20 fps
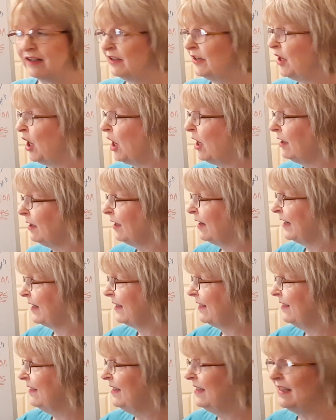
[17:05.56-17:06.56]

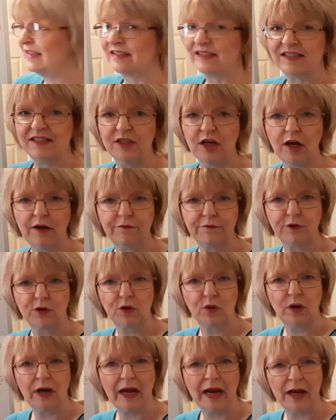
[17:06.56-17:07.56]
like this, not
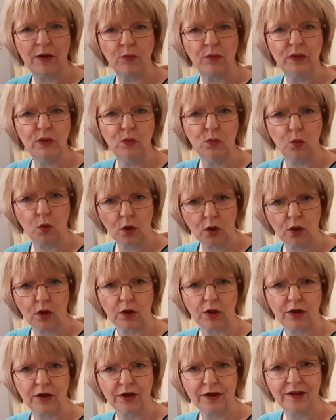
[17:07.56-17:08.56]
for how we work.